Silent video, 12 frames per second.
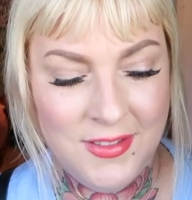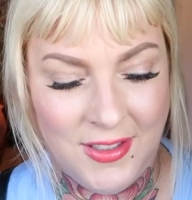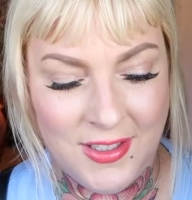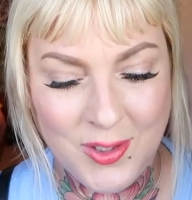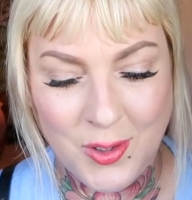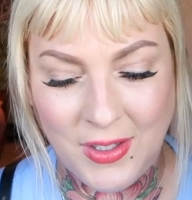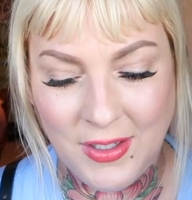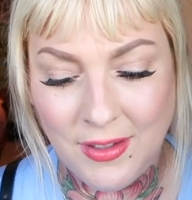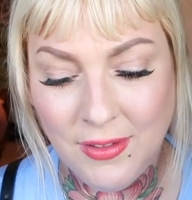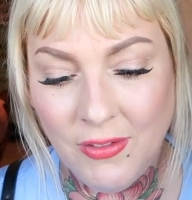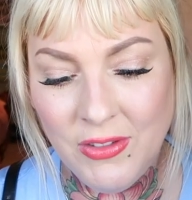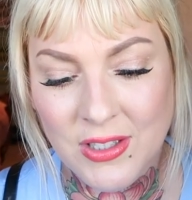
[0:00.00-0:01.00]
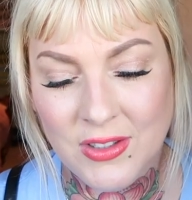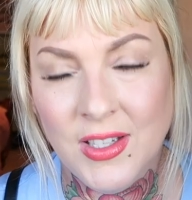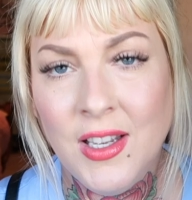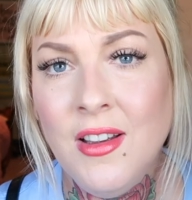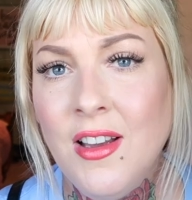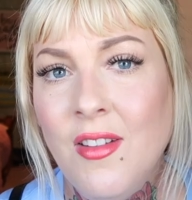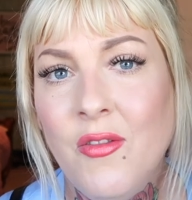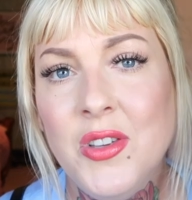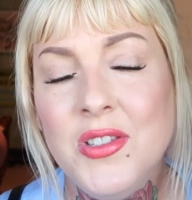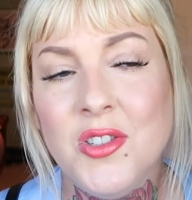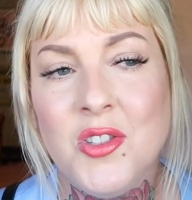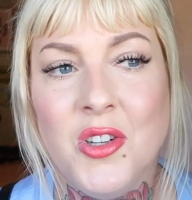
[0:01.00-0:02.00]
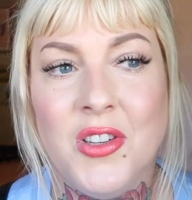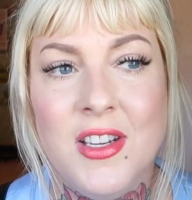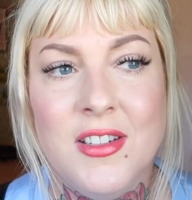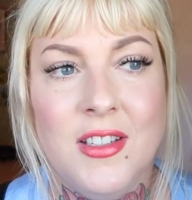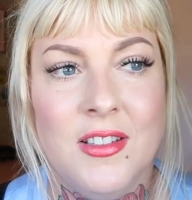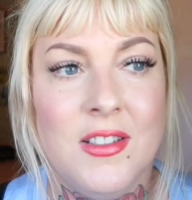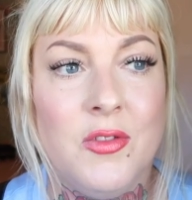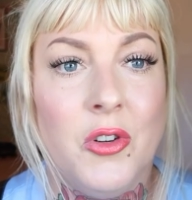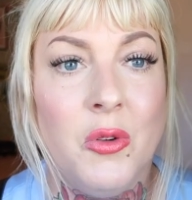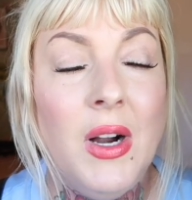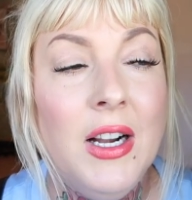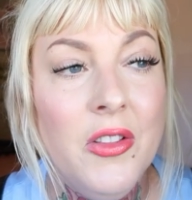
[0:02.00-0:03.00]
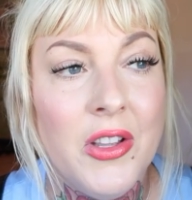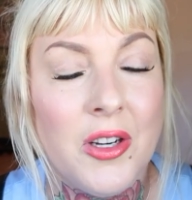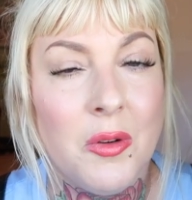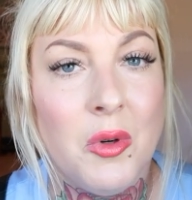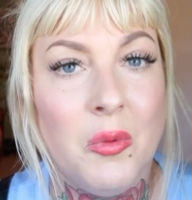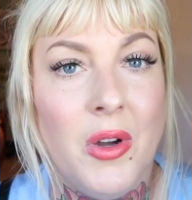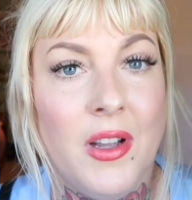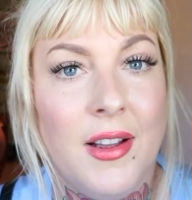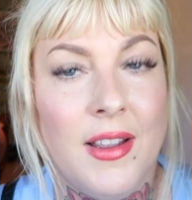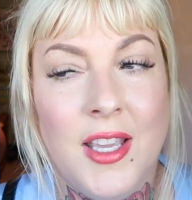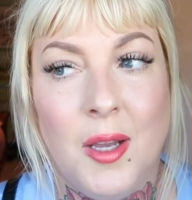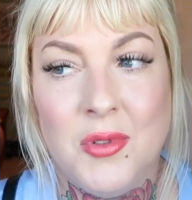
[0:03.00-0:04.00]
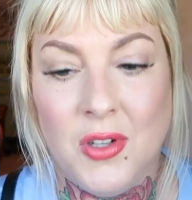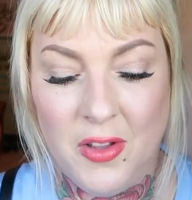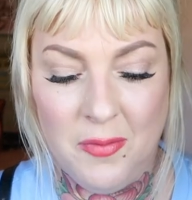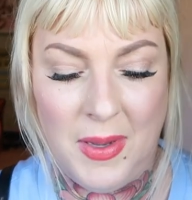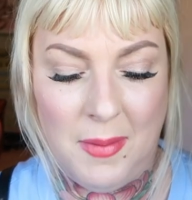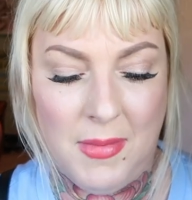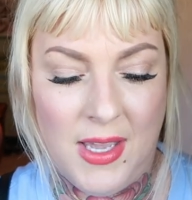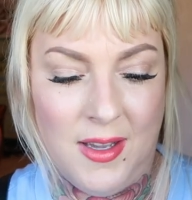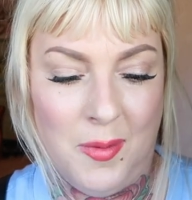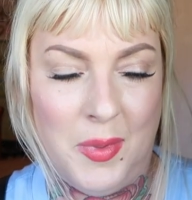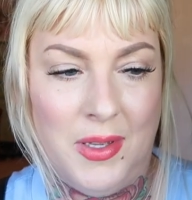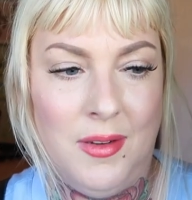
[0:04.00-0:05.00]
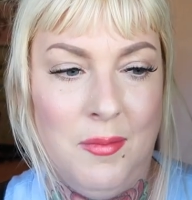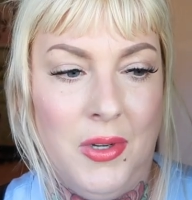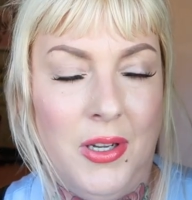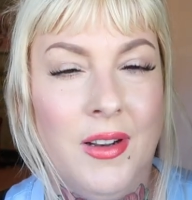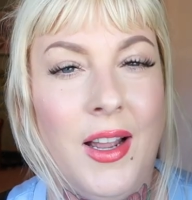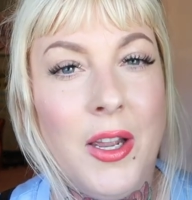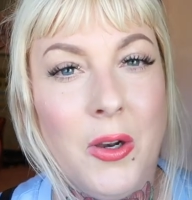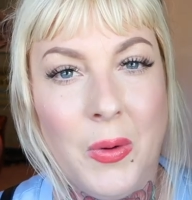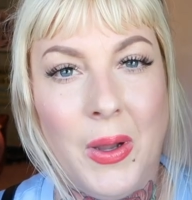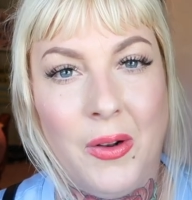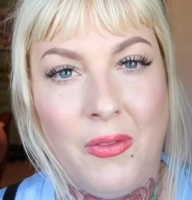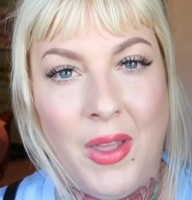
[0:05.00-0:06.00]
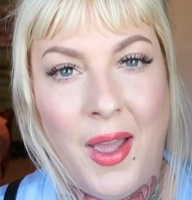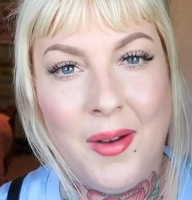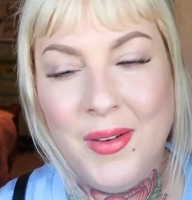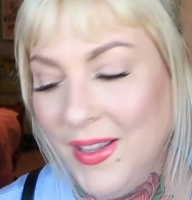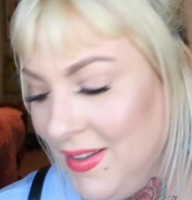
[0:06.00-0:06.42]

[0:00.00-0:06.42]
nice cookie. I love these vintage cookie tins. For a while there were what I kept all of my makeup in, but I grew out of that.